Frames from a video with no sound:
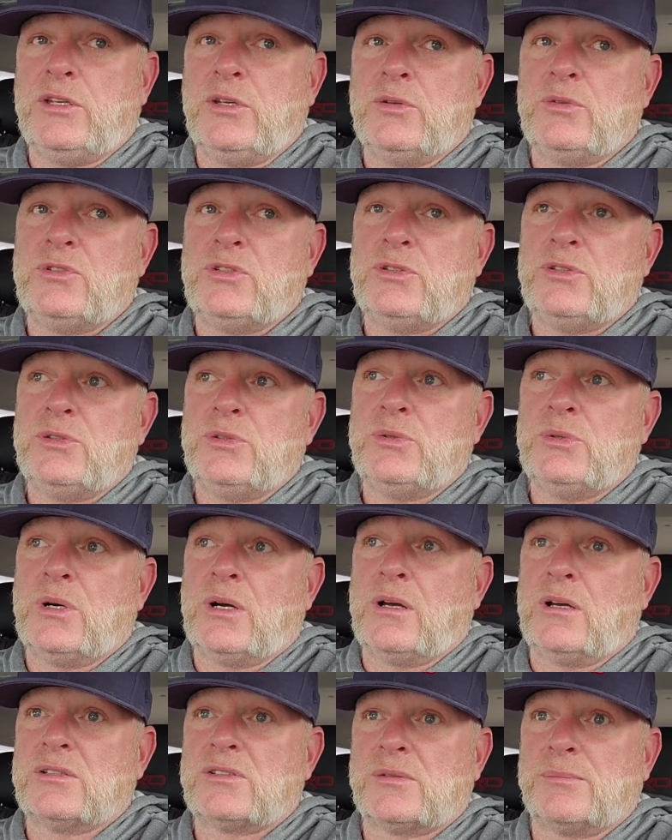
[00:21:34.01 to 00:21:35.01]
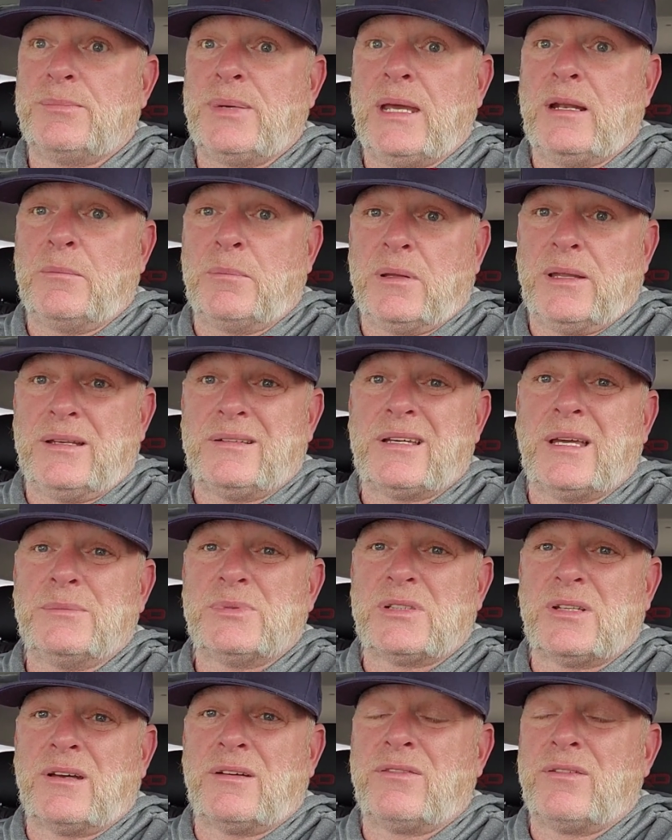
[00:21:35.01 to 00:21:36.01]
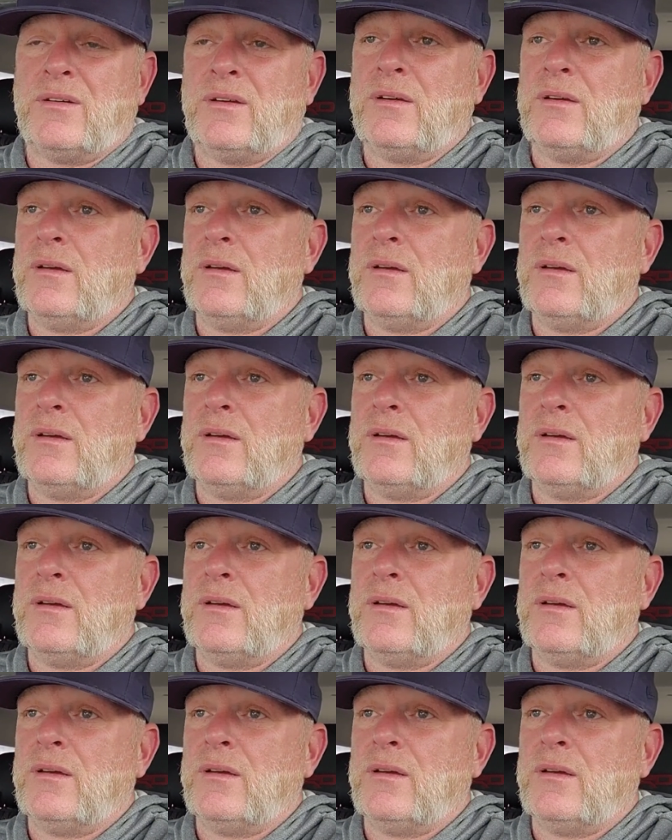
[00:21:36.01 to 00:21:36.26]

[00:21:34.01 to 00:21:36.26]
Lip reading: you to some pay-to-play type stuff.